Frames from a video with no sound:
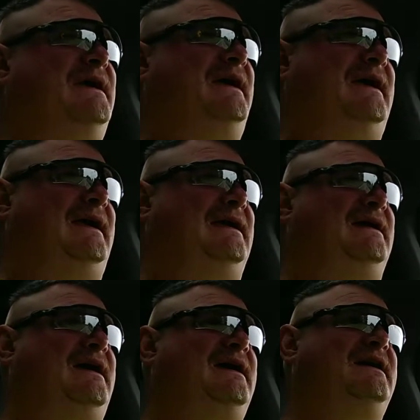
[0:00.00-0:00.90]
And
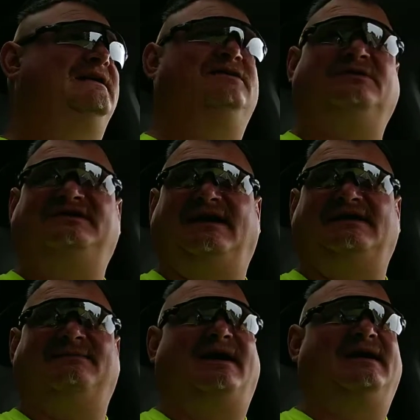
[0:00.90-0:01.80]
towards the end
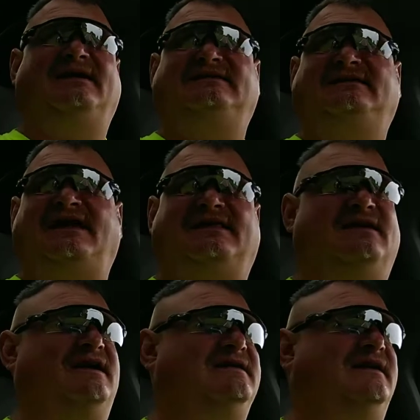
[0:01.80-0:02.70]
of my stay there,
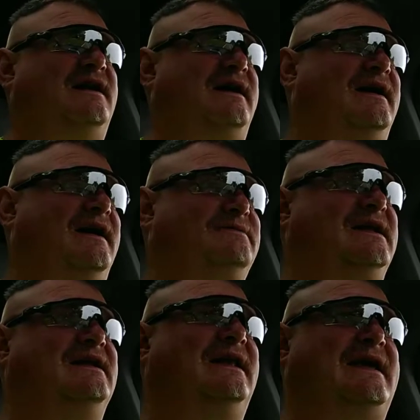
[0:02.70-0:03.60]
I'd
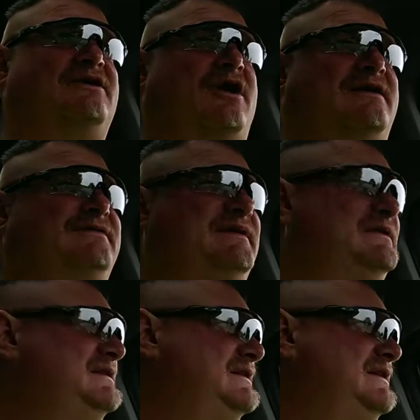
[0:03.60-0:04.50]
get laid off,
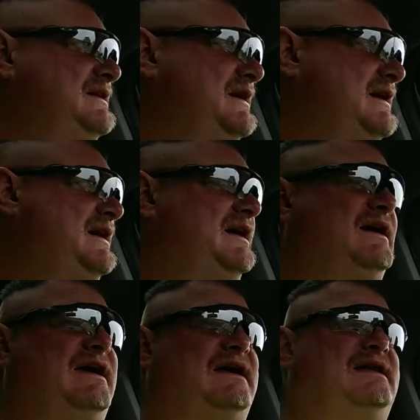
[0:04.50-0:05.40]

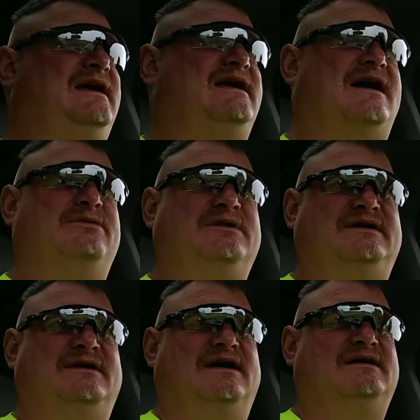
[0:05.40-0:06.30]
and then I
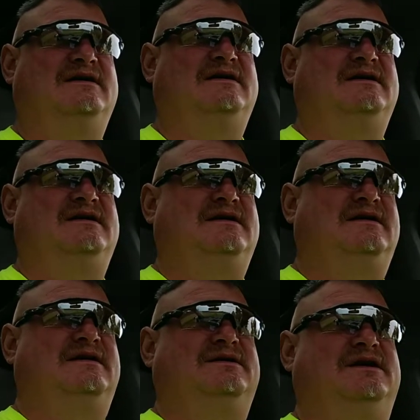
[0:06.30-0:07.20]
would,
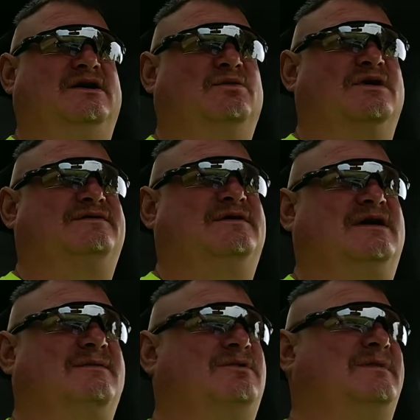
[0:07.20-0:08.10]
work for a
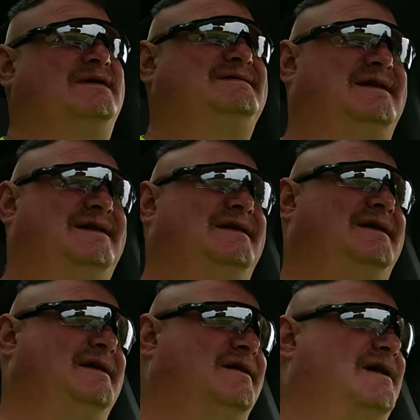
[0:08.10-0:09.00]
couple months and then get
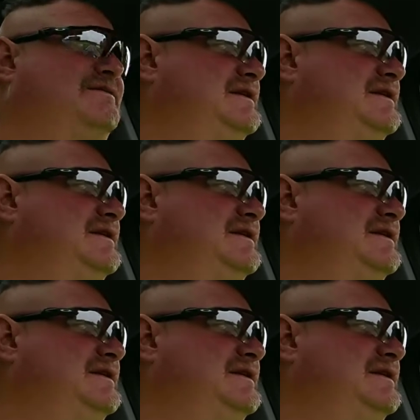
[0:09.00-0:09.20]
laid off.